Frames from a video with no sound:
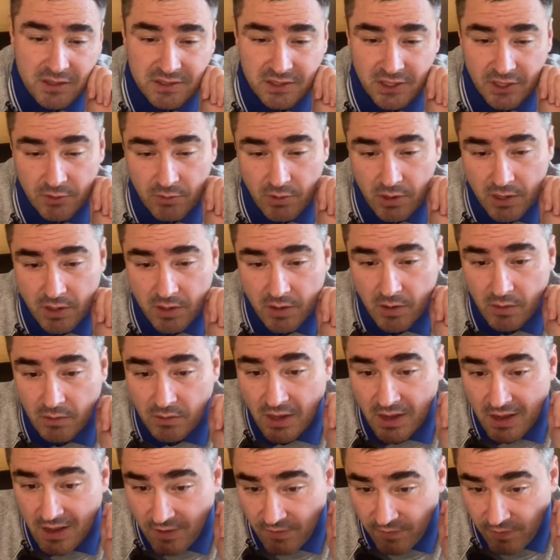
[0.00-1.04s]
QR code
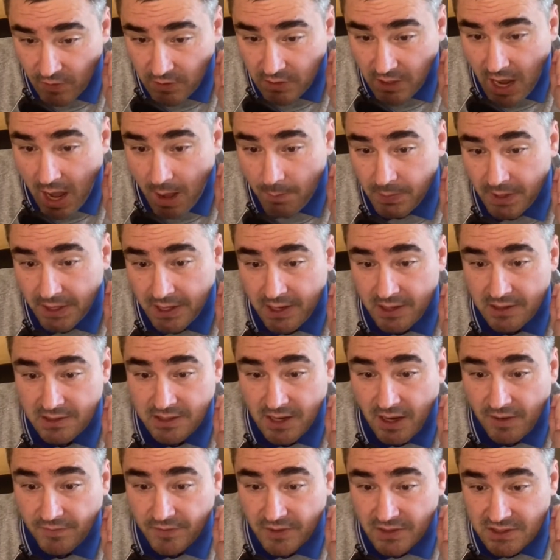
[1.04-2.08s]
for the applicants
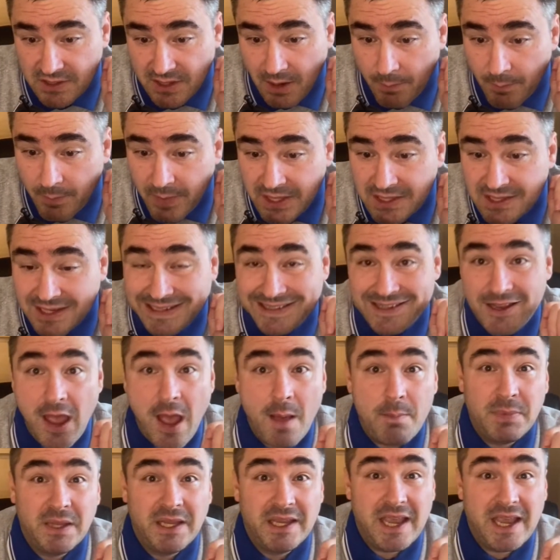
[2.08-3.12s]
after submitting the application